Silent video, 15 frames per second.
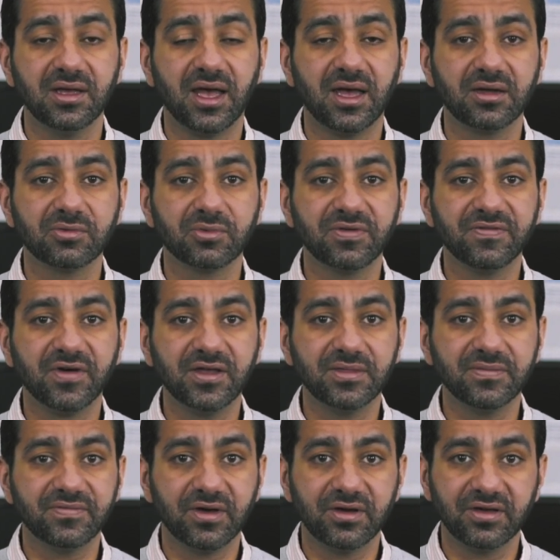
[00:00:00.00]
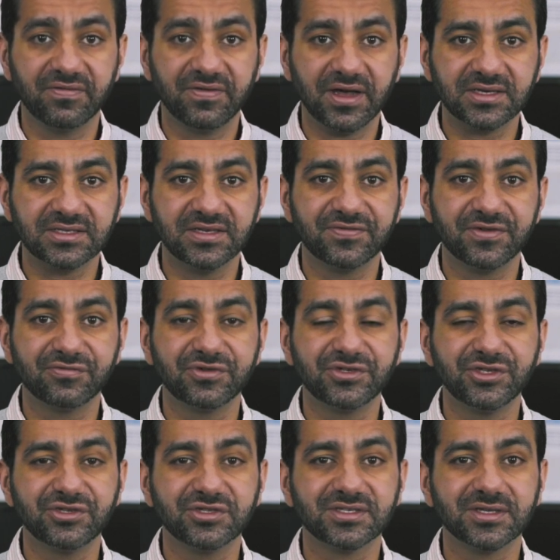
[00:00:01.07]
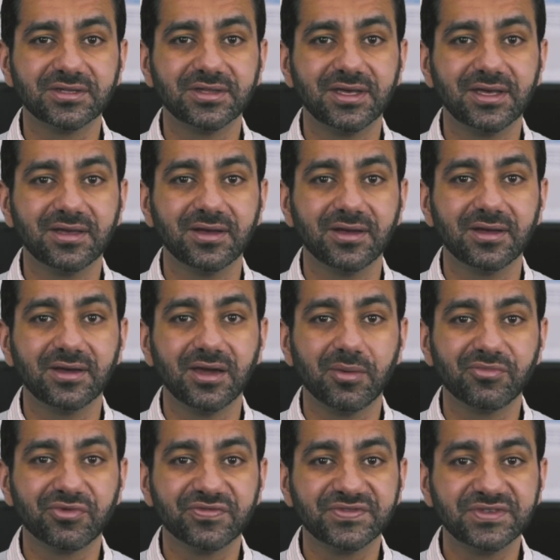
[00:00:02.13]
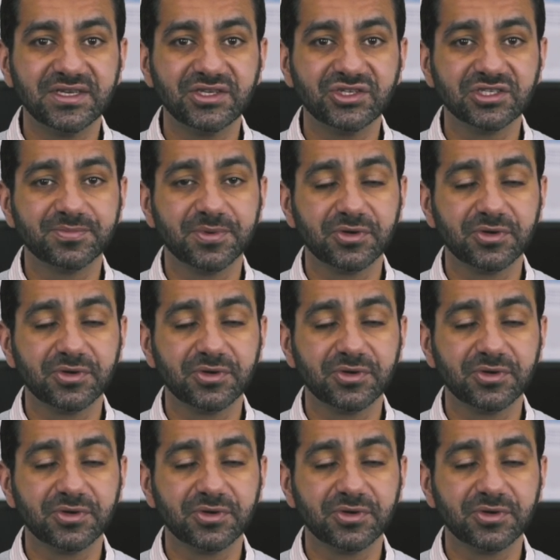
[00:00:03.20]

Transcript: and we find them very effective in reducing the number of seizures,